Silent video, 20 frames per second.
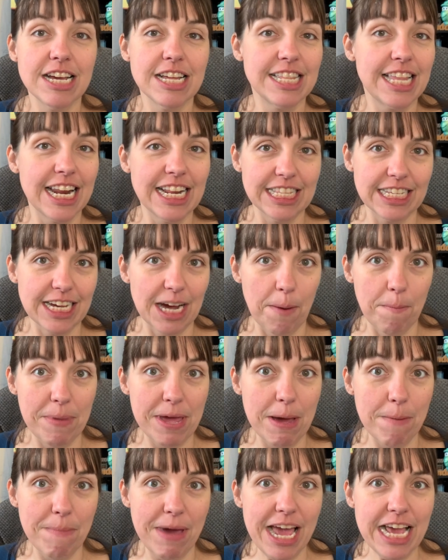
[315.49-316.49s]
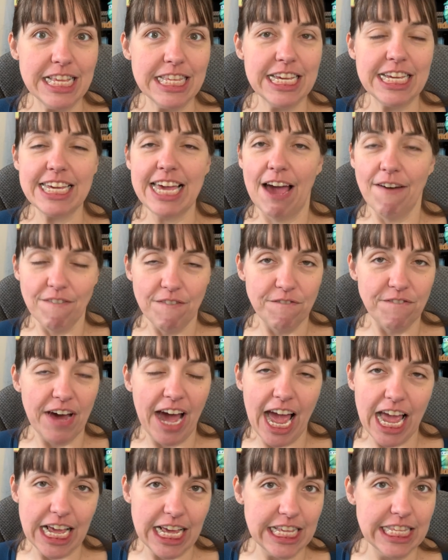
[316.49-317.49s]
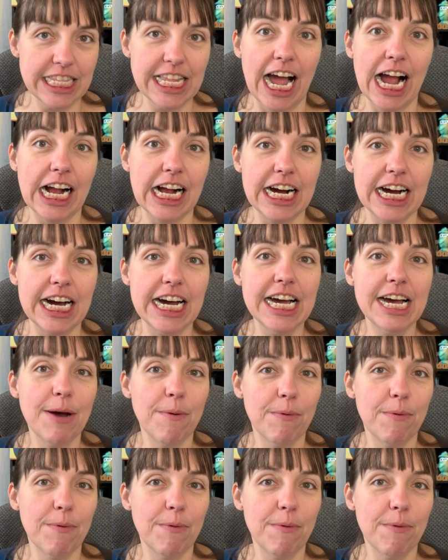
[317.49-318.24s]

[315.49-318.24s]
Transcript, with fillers: that it's is gonna be amazing. Kevin Feige's not gonna